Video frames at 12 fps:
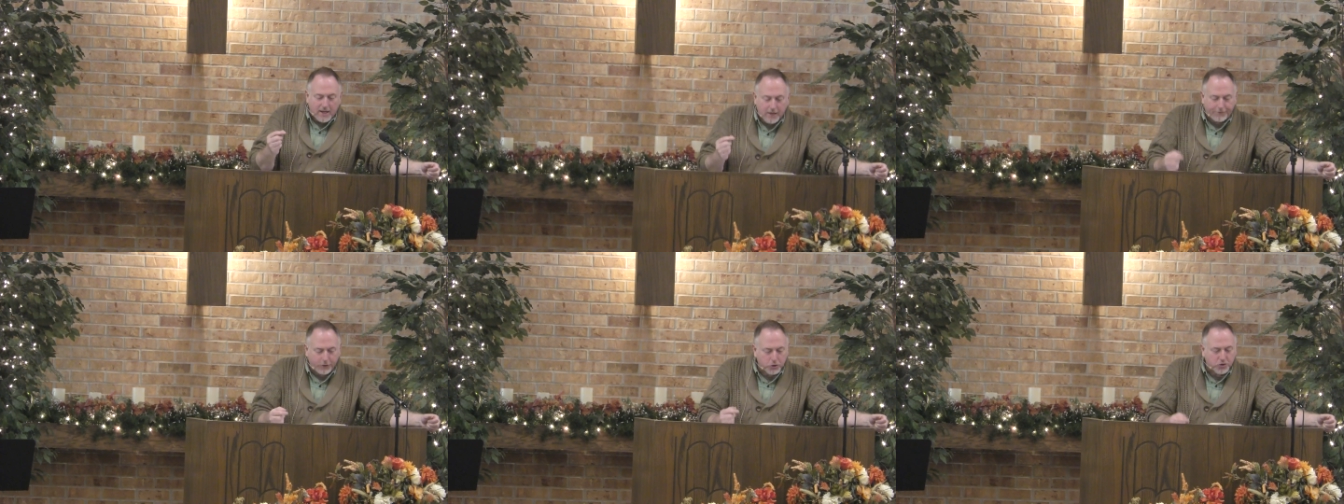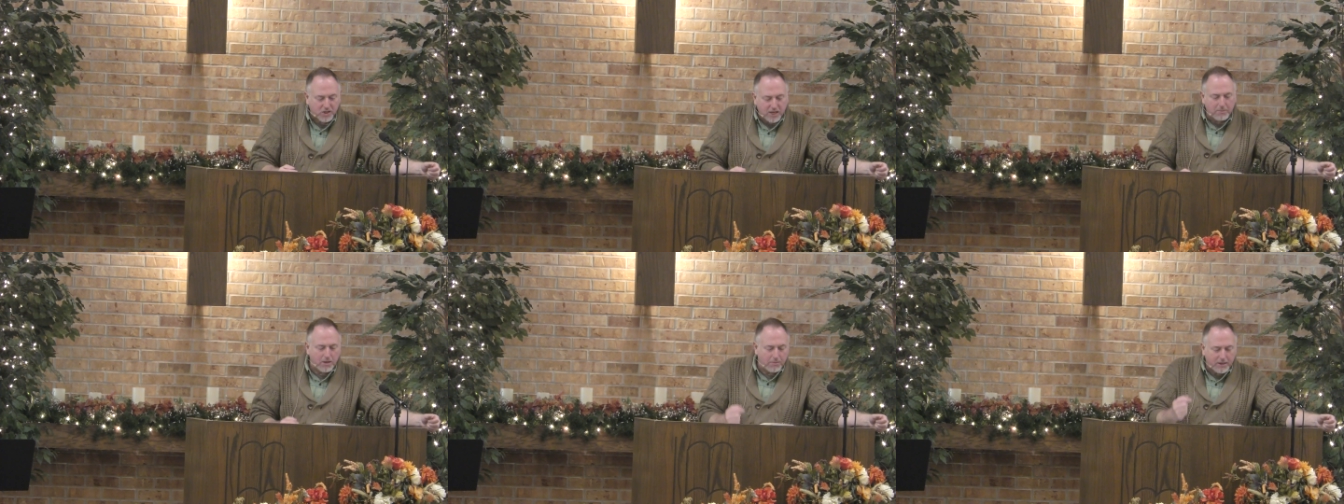If you
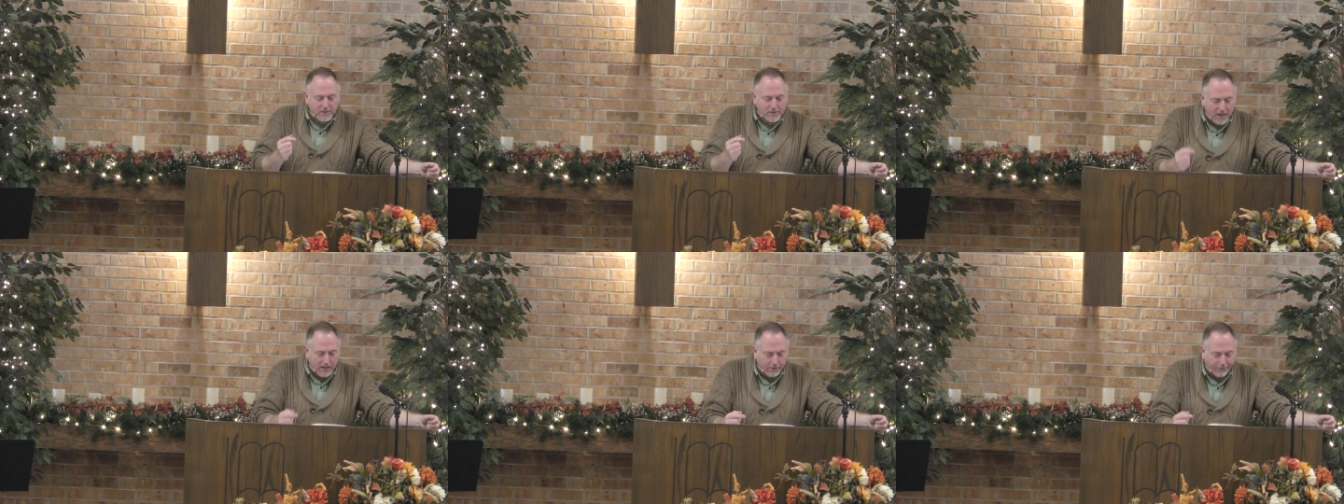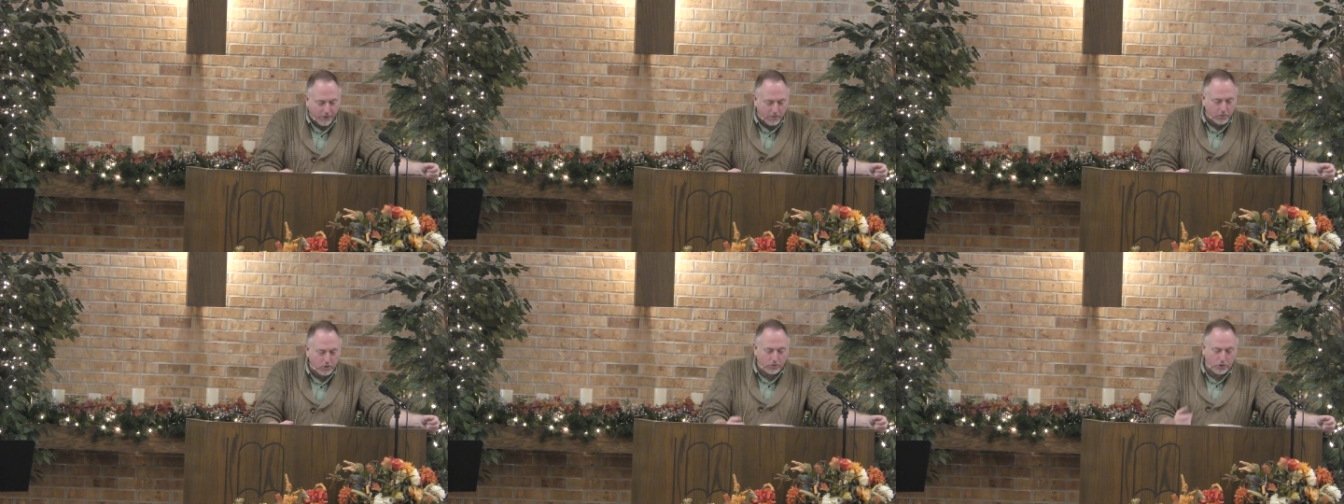see me being taken
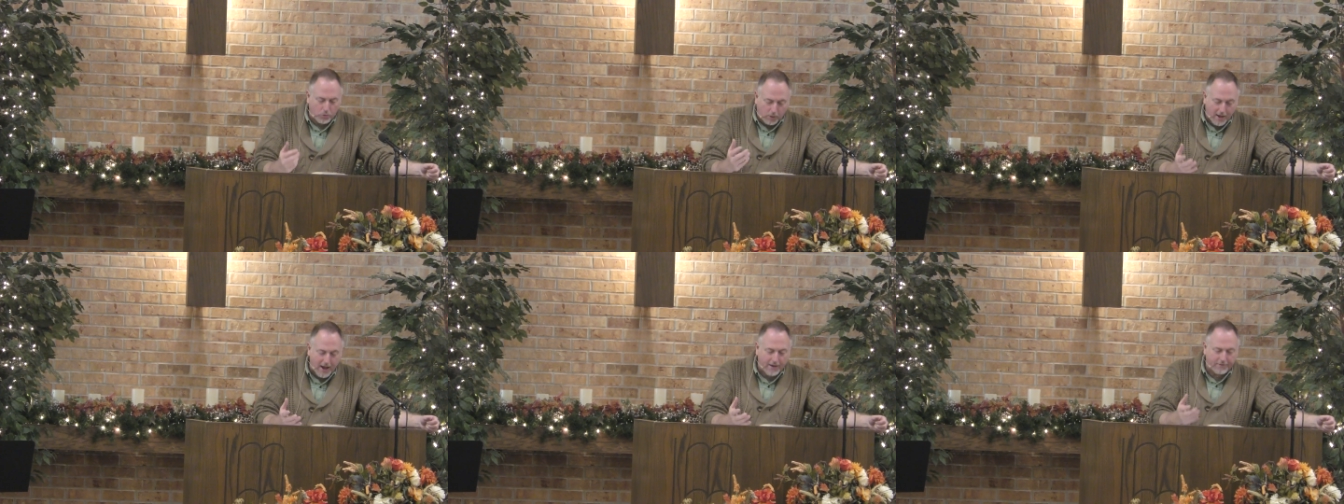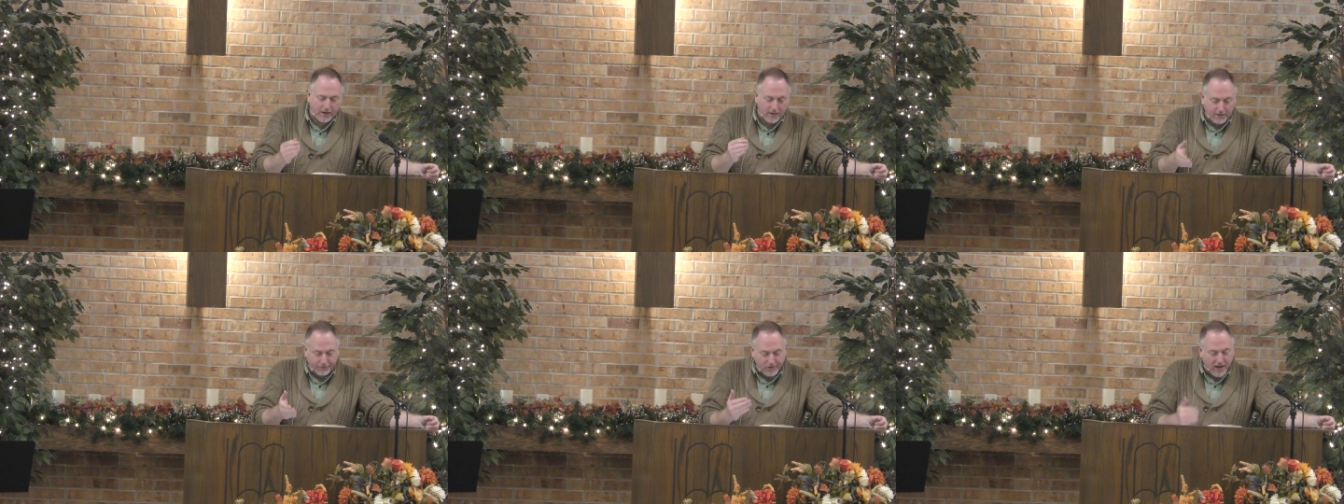from you, you will have it.
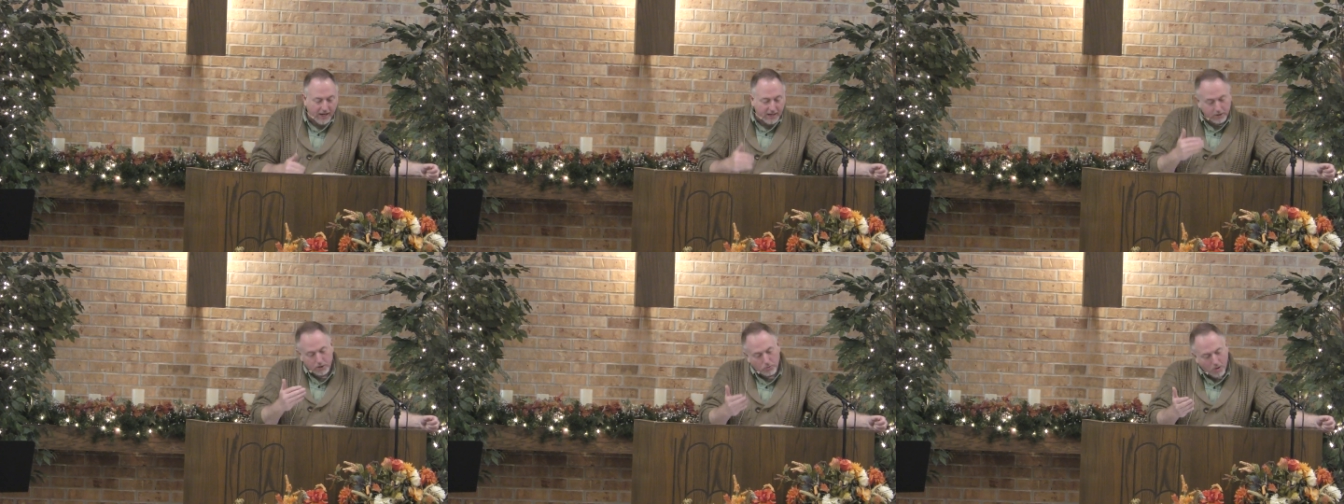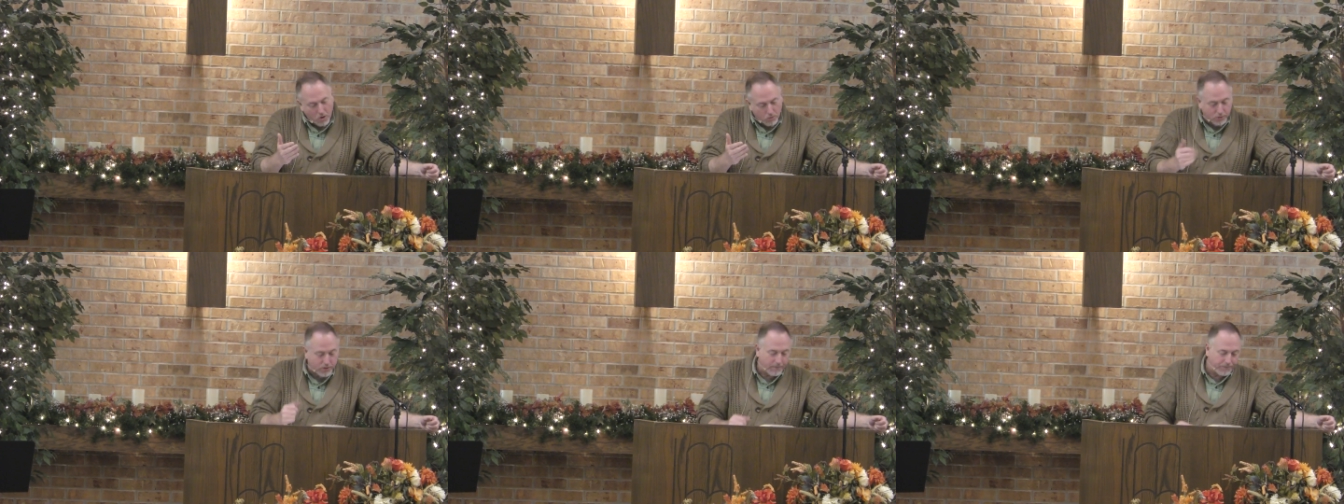If not, you
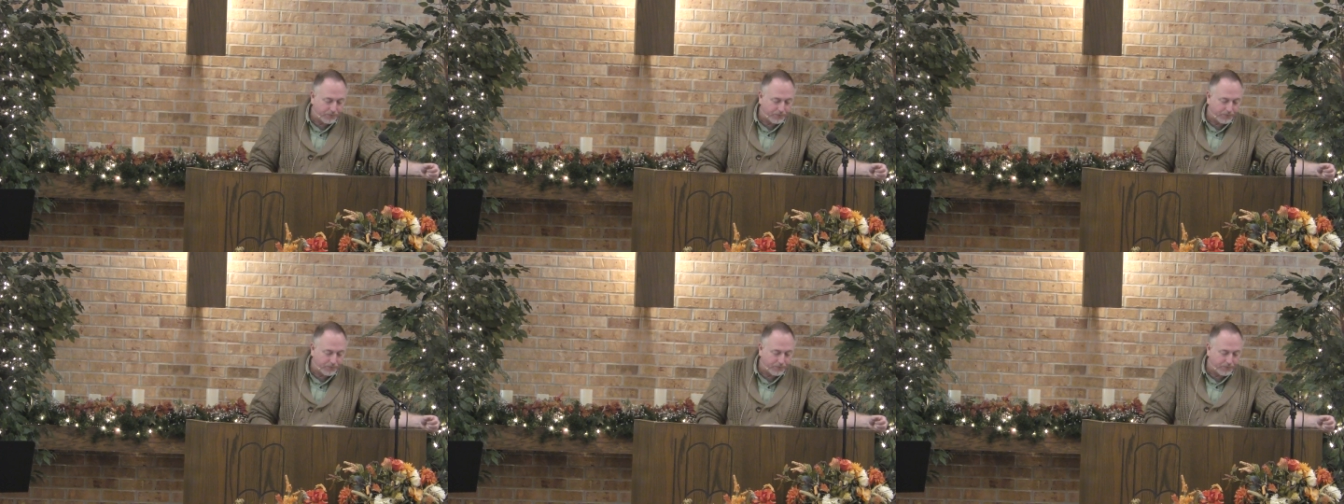won't.